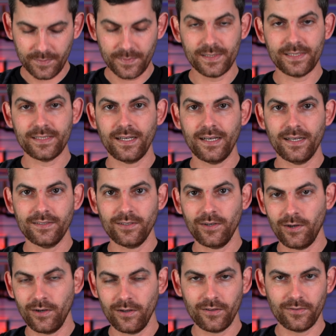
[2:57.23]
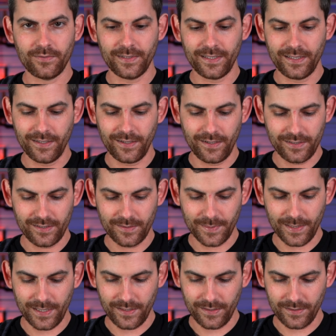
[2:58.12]
besides all the really
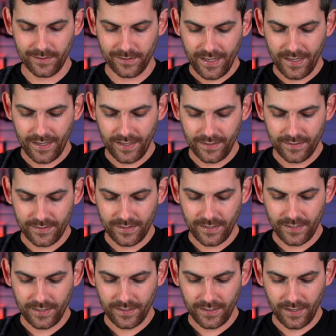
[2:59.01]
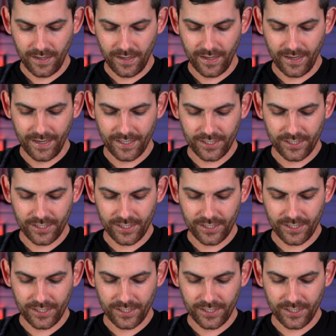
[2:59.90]
awesome colors, is an